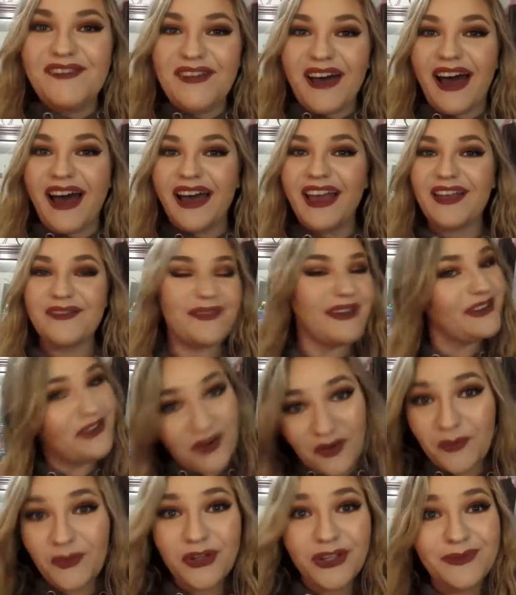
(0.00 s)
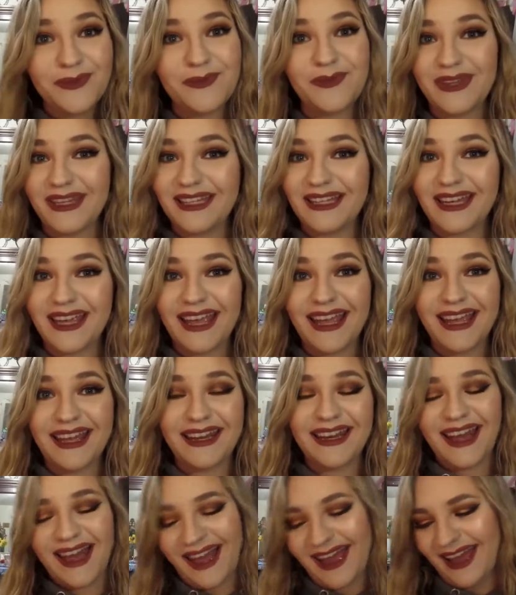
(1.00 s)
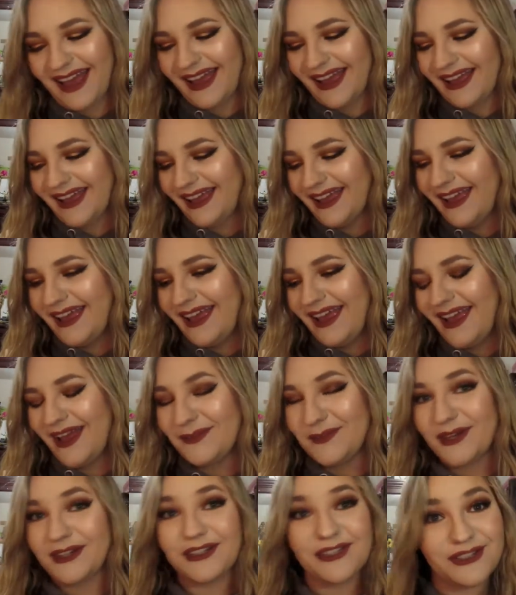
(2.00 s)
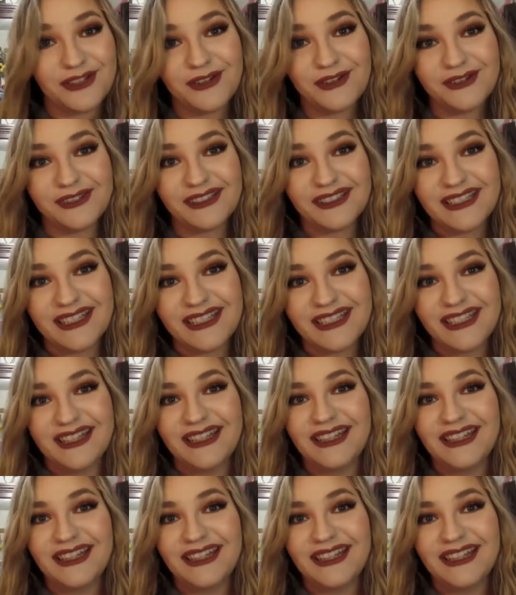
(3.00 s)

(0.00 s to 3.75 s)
I am a normal human being again. I am not a student.